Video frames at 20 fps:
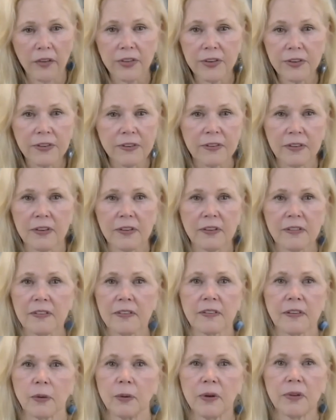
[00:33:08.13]
This is this
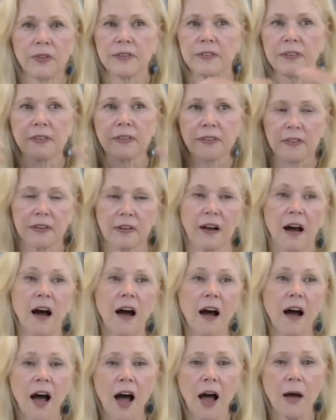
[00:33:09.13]
is a this is the
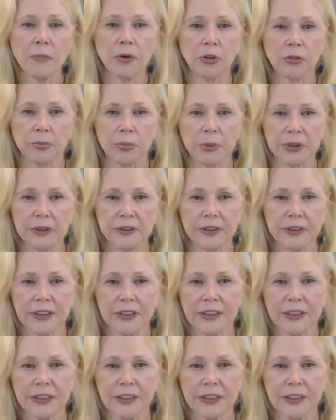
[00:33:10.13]
aha moment."